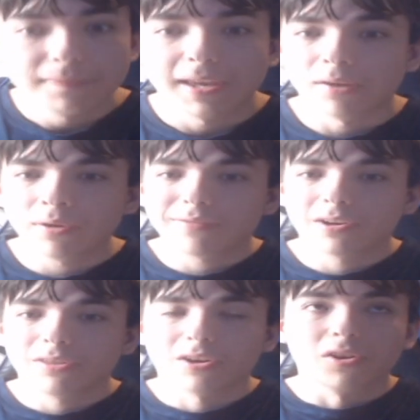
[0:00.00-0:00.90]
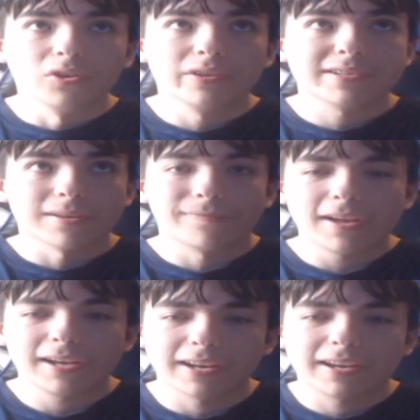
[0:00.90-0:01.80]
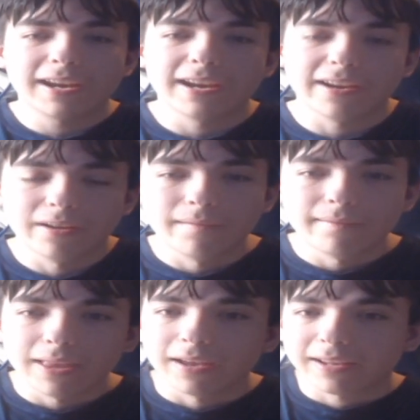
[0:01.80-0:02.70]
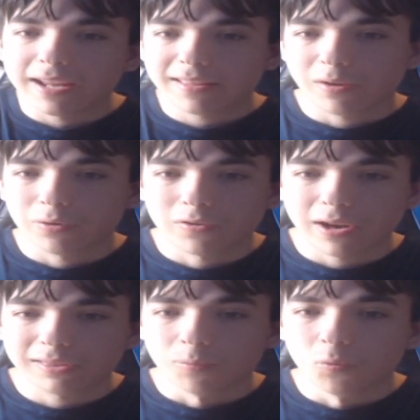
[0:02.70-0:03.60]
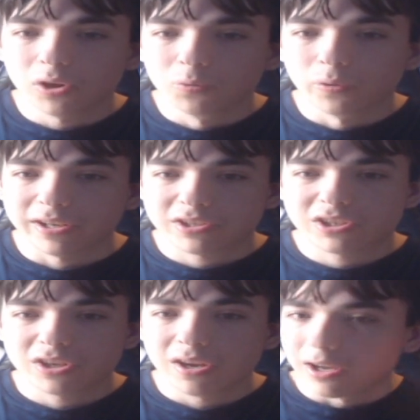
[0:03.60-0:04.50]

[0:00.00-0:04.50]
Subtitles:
However, their goal is to find a key that would grant them one wish,